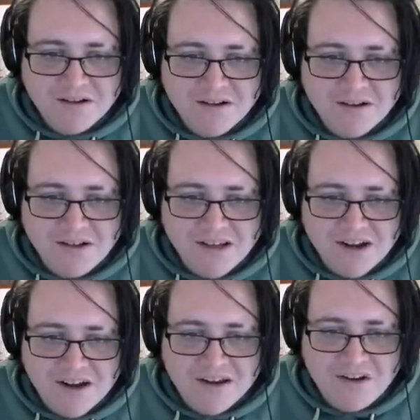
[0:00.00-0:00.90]
Oh god, like,
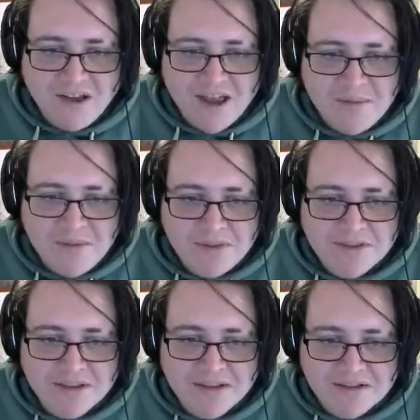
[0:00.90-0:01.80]
I cannot aim at this
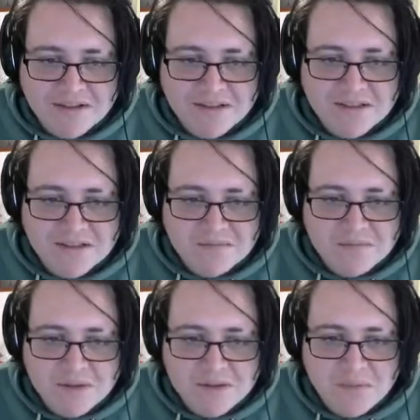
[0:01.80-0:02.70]
thing. Just
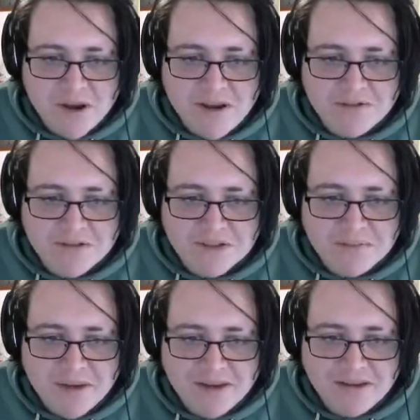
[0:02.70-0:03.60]
the waves are just
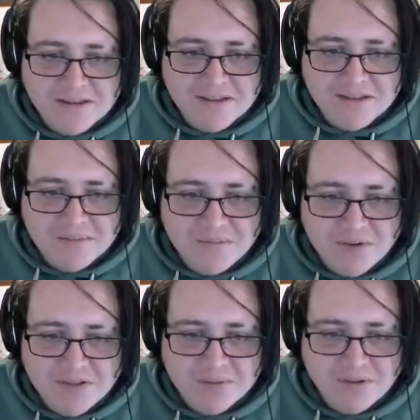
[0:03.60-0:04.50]
making this just
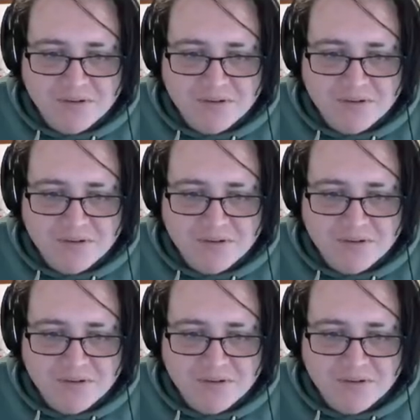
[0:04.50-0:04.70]
impossible.